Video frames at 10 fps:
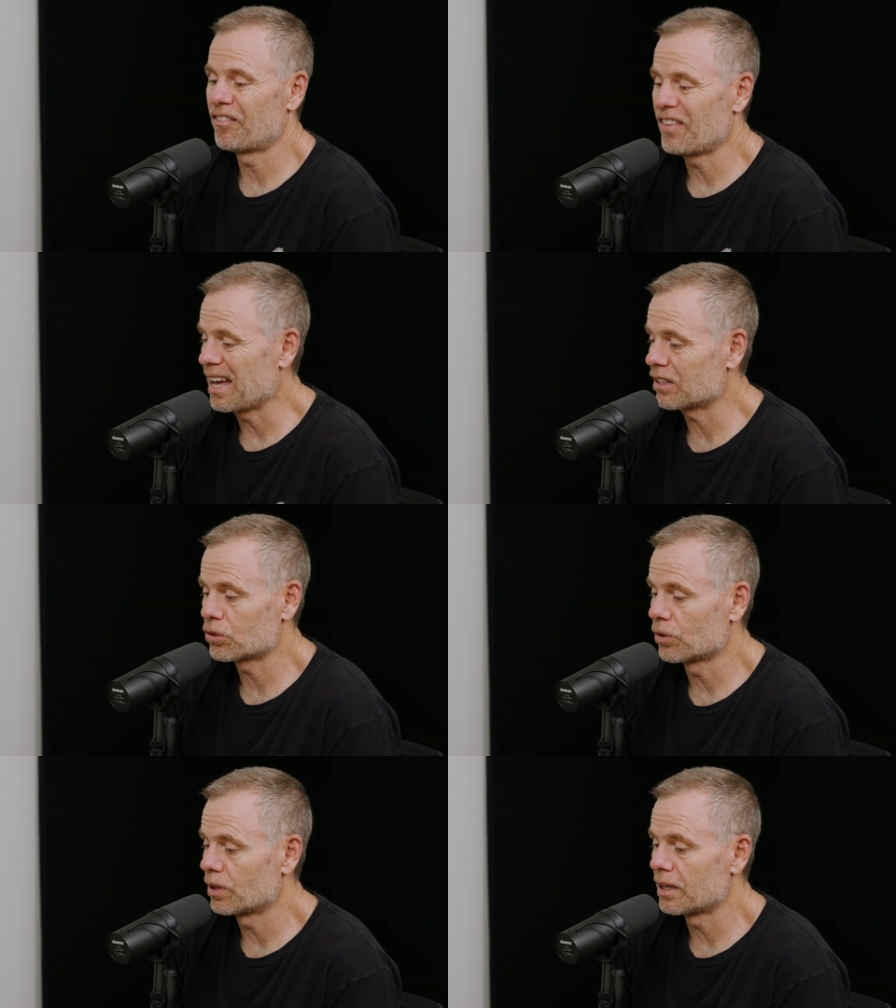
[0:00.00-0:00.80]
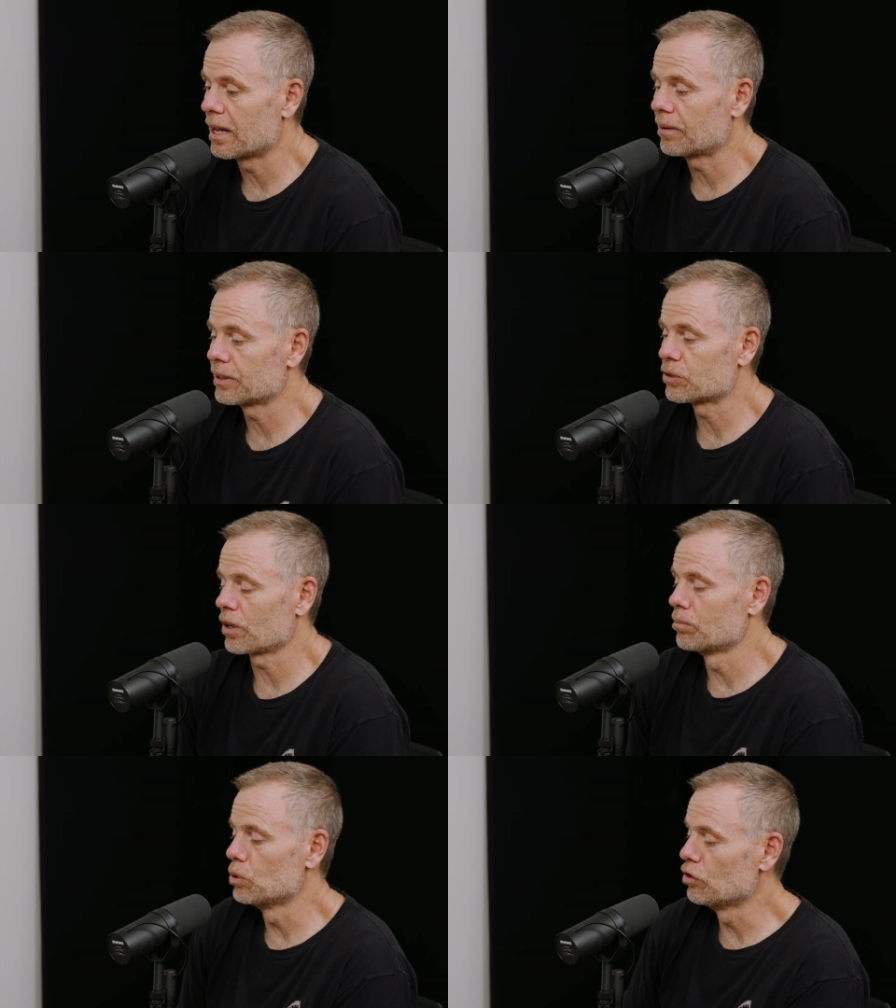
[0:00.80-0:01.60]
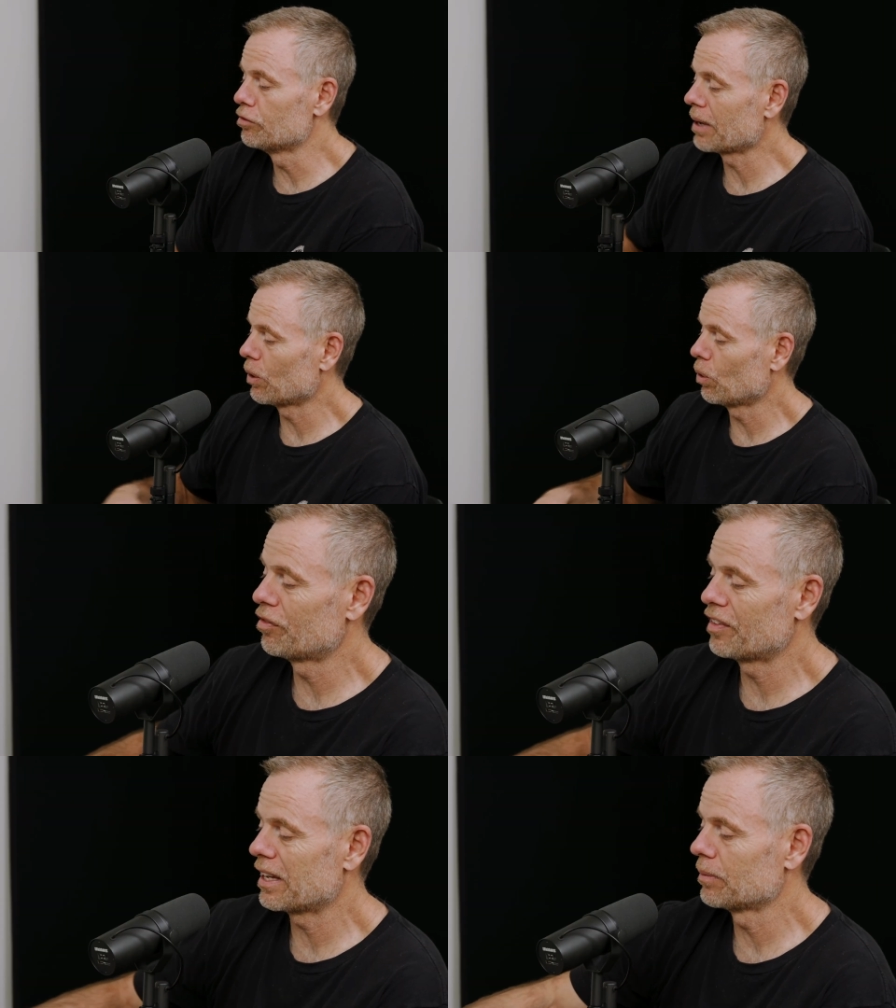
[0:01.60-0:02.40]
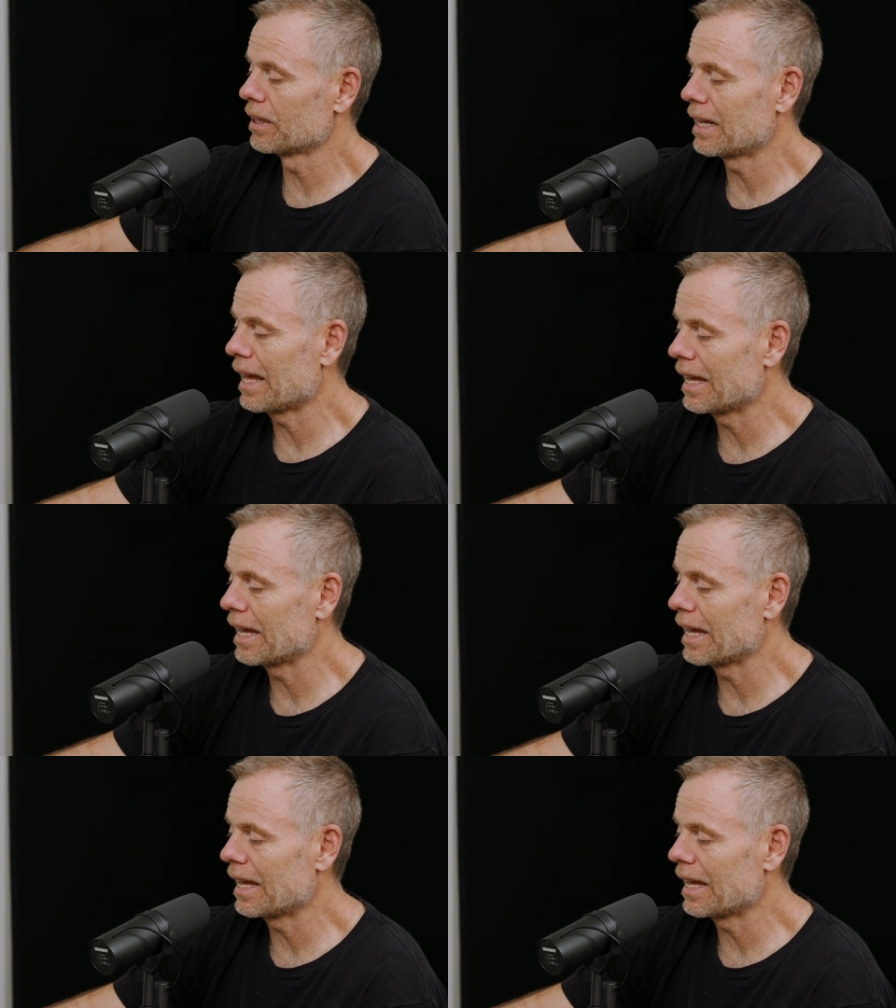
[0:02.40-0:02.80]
faster than them. And so I move my whole family to